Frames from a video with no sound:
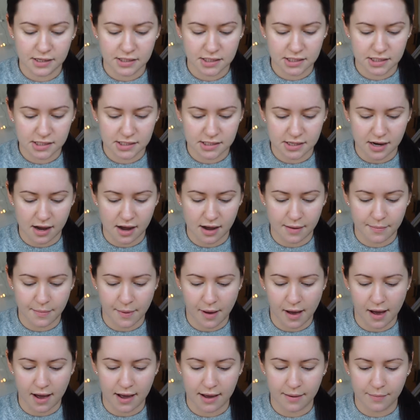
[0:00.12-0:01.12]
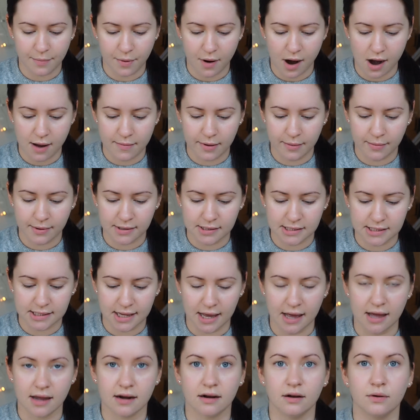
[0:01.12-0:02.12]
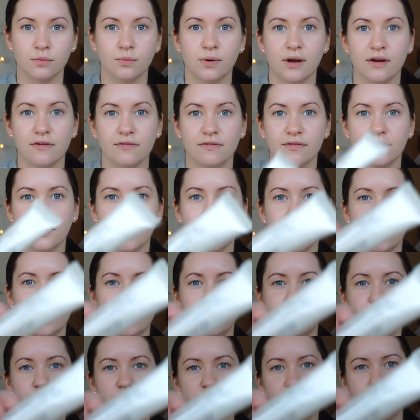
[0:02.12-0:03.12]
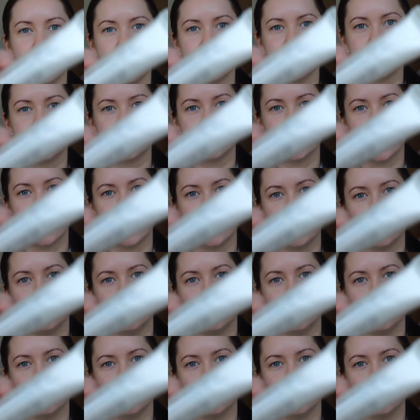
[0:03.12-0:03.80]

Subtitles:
just start by priming my skin with the Laura Mercier